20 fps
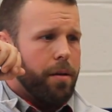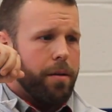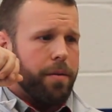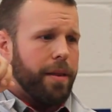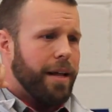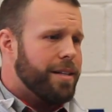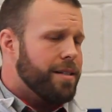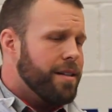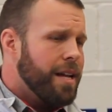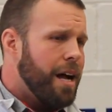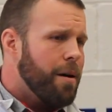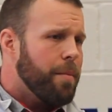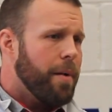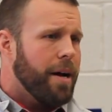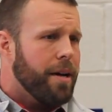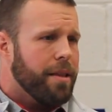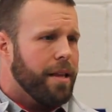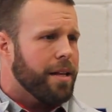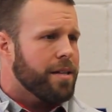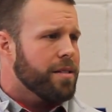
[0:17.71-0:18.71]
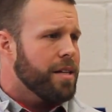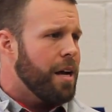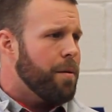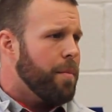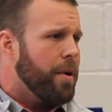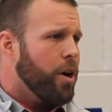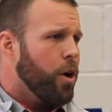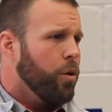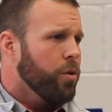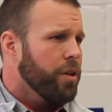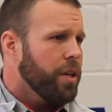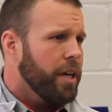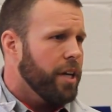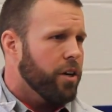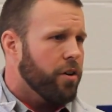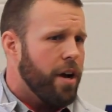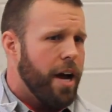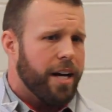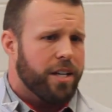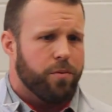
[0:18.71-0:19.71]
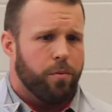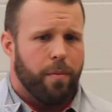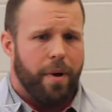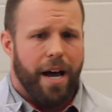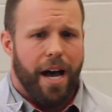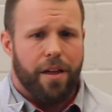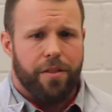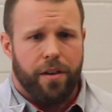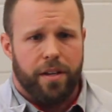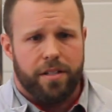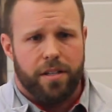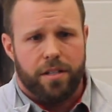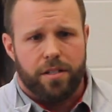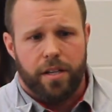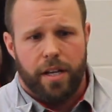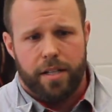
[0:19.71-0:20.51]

That's not my only interaction with my athletes.